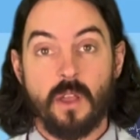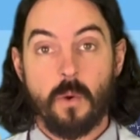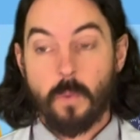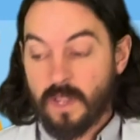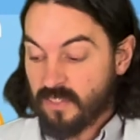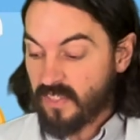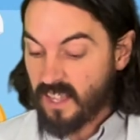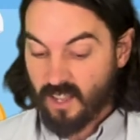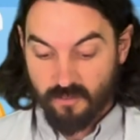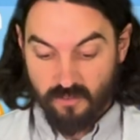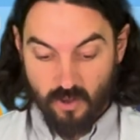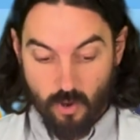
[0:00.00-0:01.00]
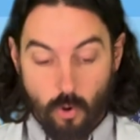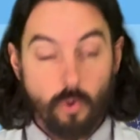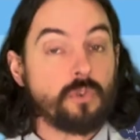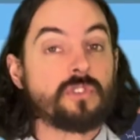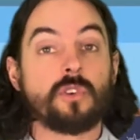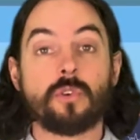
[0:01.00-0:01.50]
We can think of all
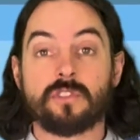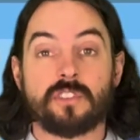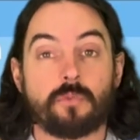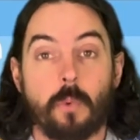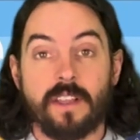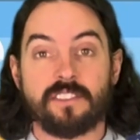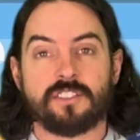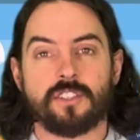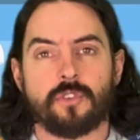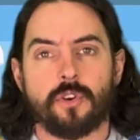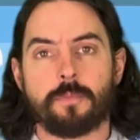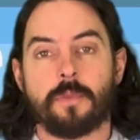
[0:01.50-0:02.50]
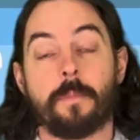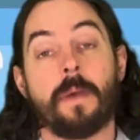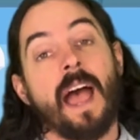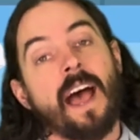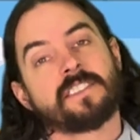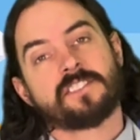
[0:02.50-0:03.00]
sorts of ways to group them,
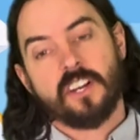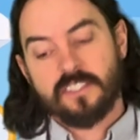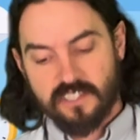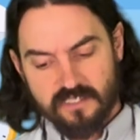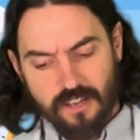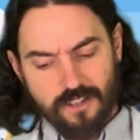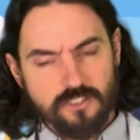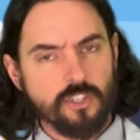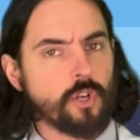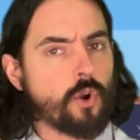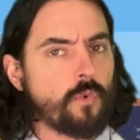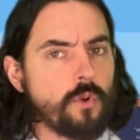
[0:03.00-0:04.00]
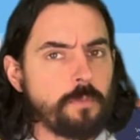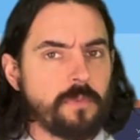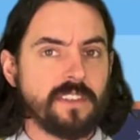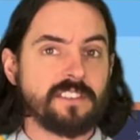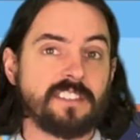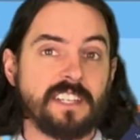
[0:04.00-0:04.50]
and scientists like to group
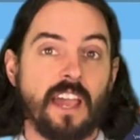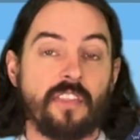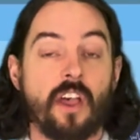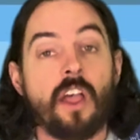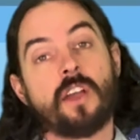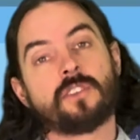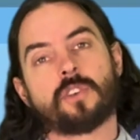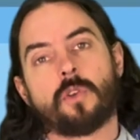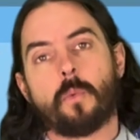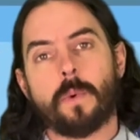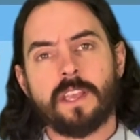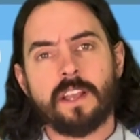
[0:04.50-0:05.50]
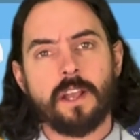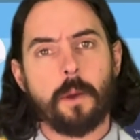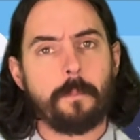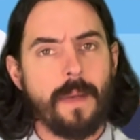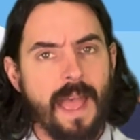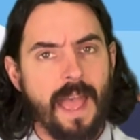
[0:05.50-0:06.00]
things together so that we can
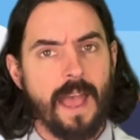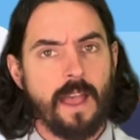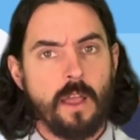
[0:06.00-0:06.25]
compare.